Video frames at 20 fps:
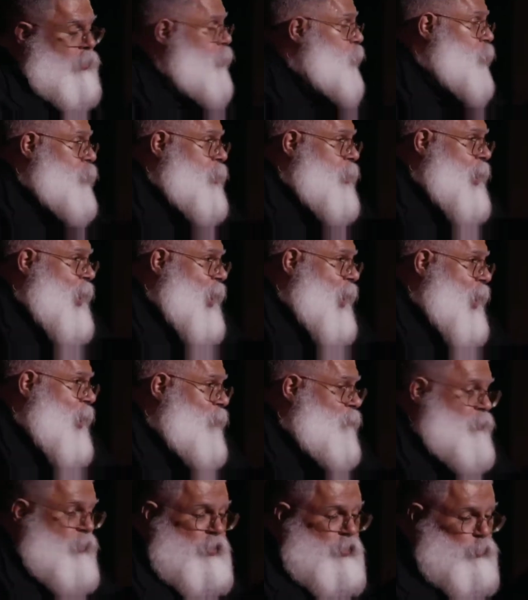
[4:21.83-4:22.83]
and you can
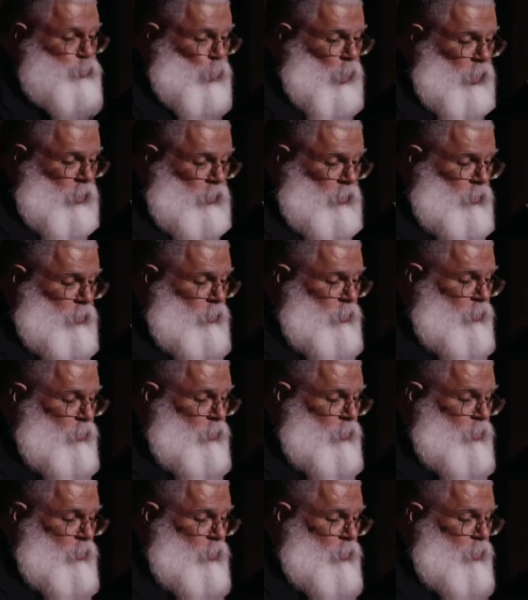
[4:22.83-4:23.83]
have this one.
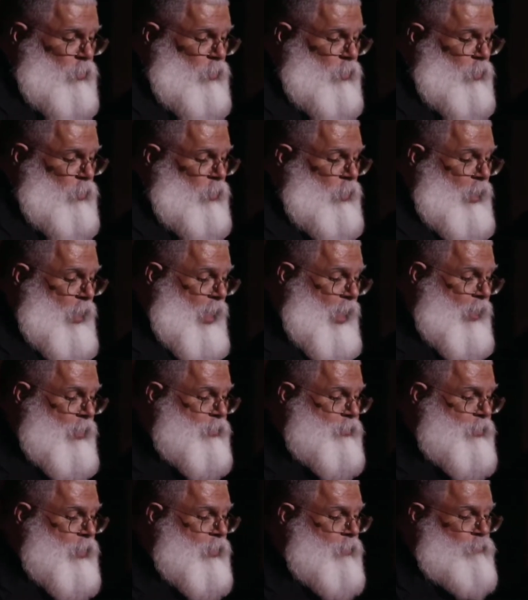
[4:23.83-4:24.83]
Anna
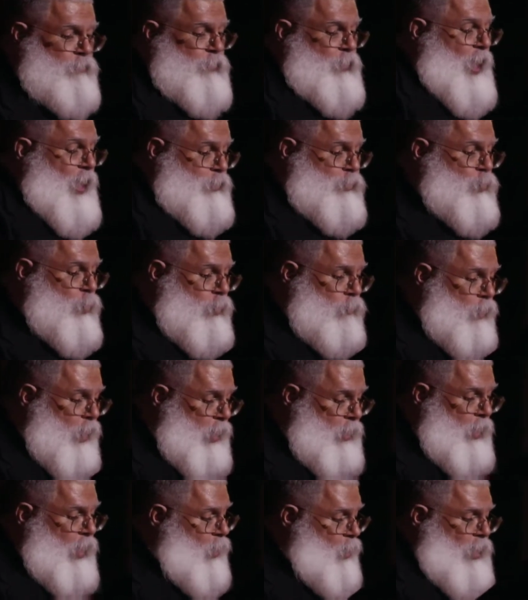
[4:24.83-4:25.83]
said, That's all
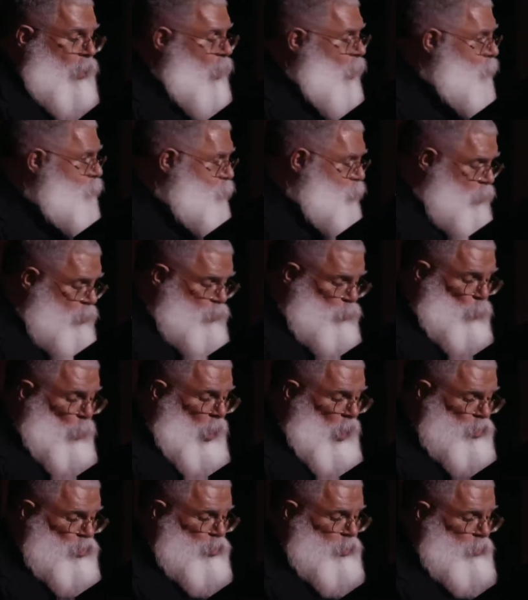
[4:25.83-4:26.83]
right. I- am just
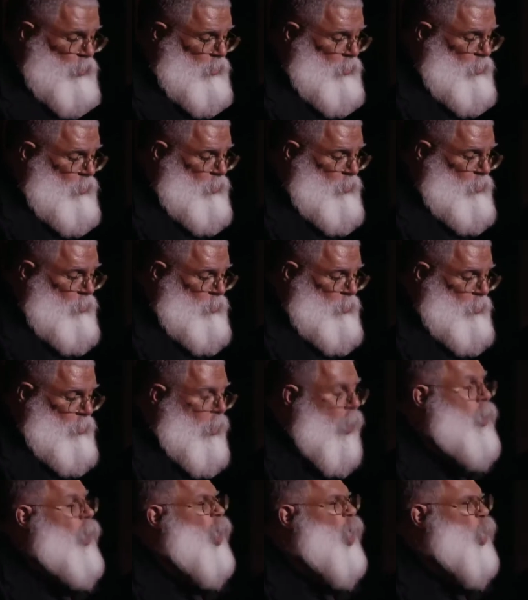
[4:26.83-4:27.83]
watching.
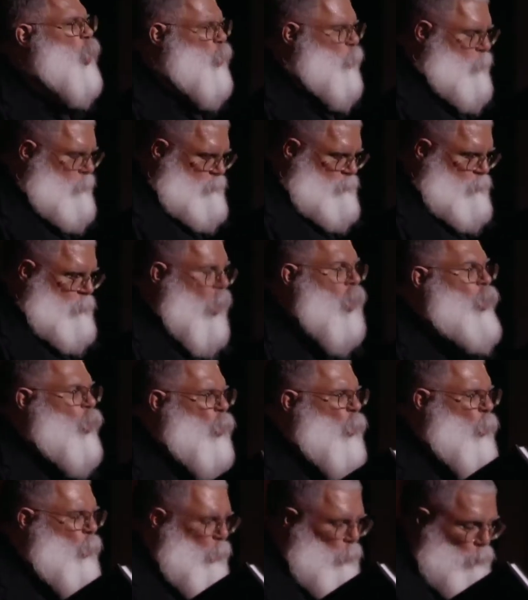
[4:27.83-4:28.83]
Oh,
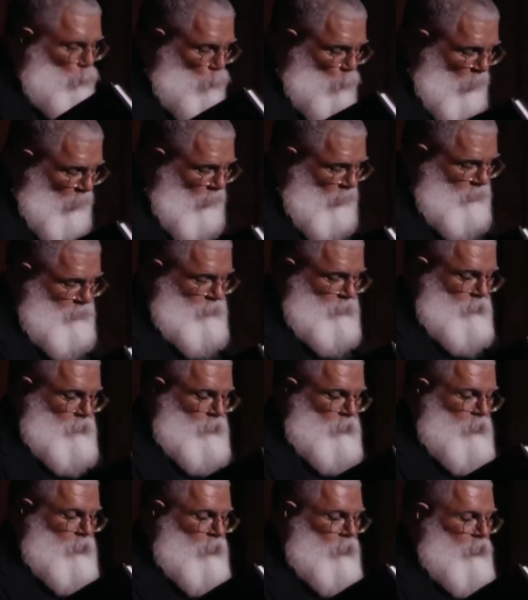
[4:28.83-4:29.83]
all right,
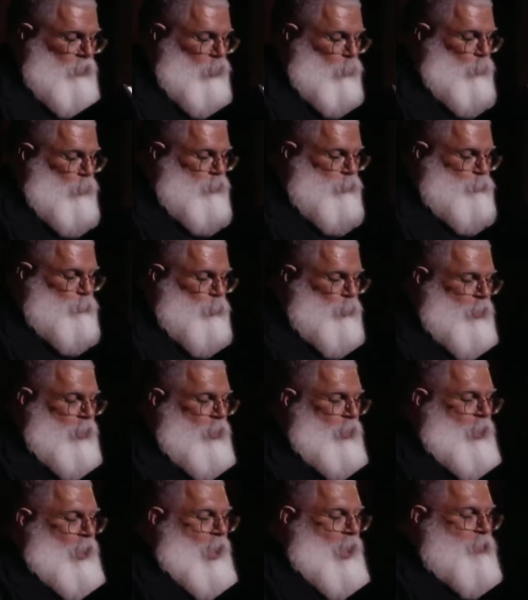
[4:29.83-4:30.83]
he whispered,
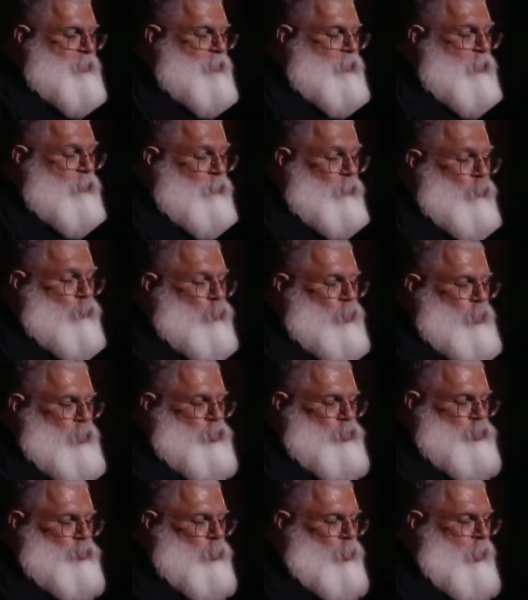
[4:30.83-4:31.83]
as if
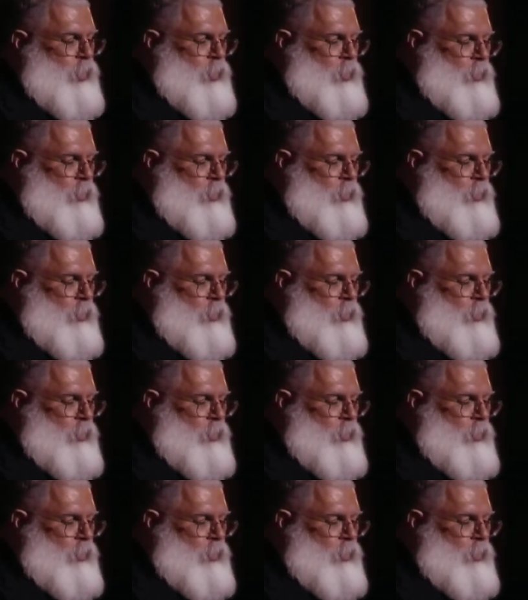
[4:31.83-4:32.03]
reassuring